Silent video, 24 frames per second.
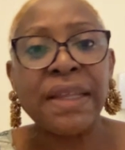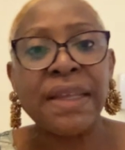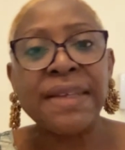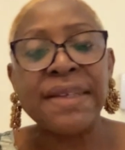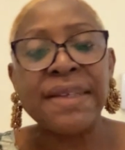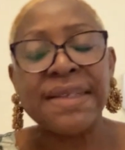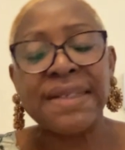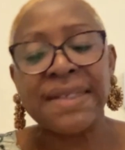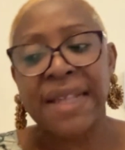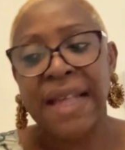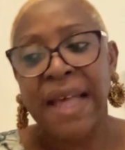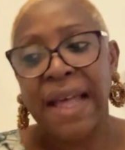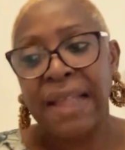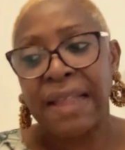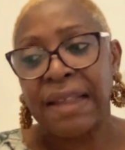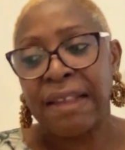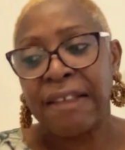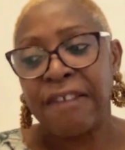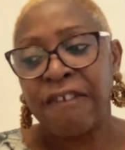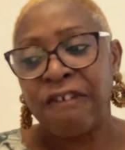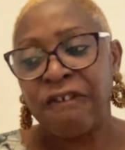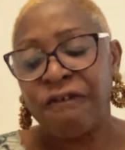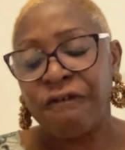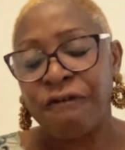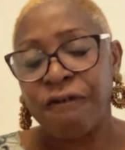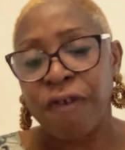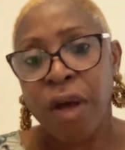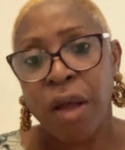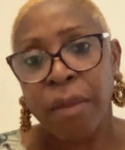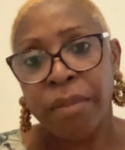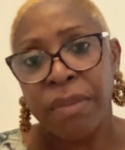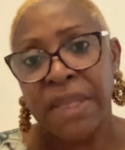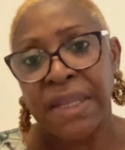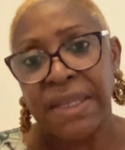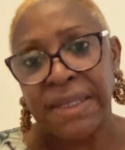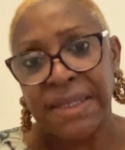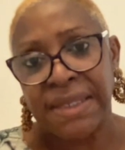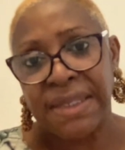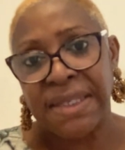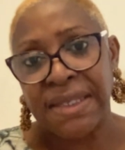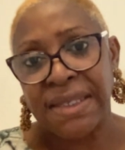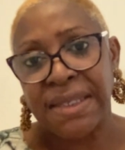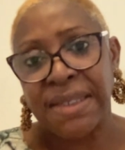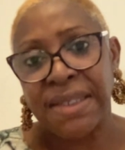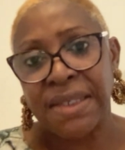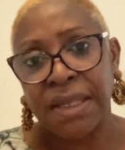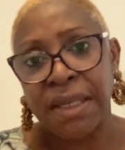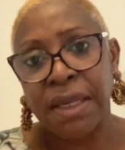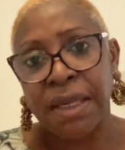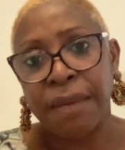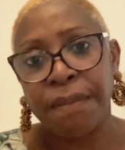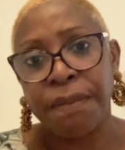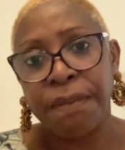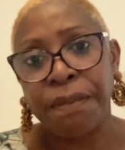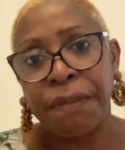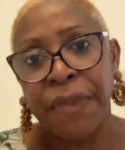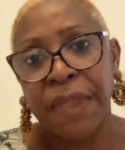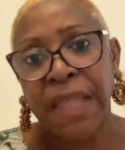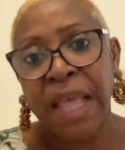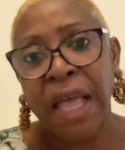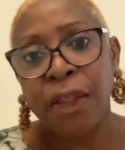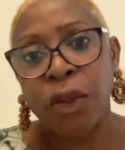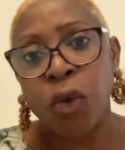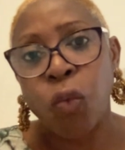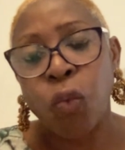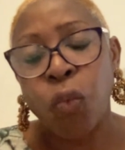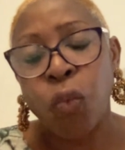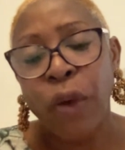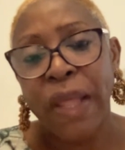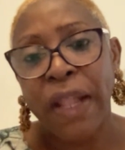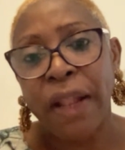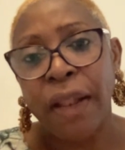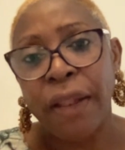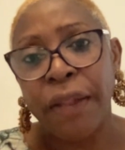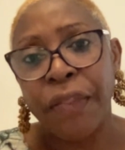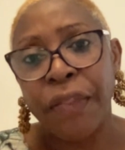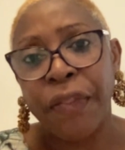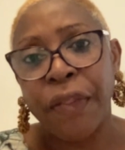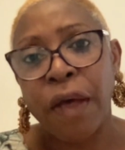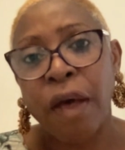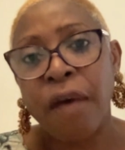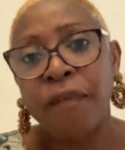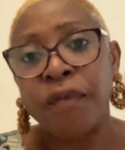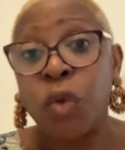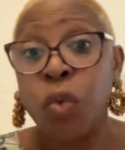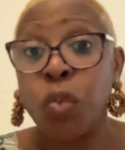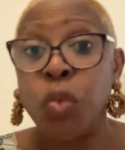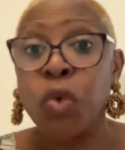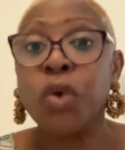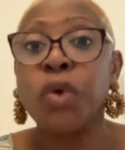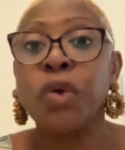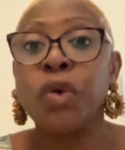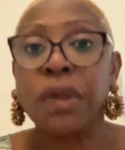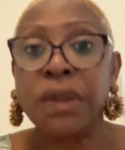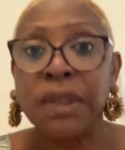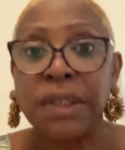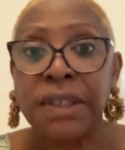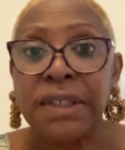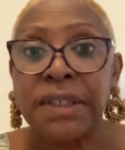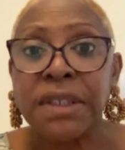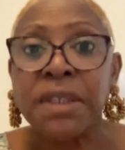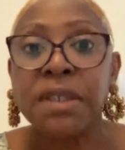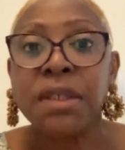is that it's from this system that the wealth of the world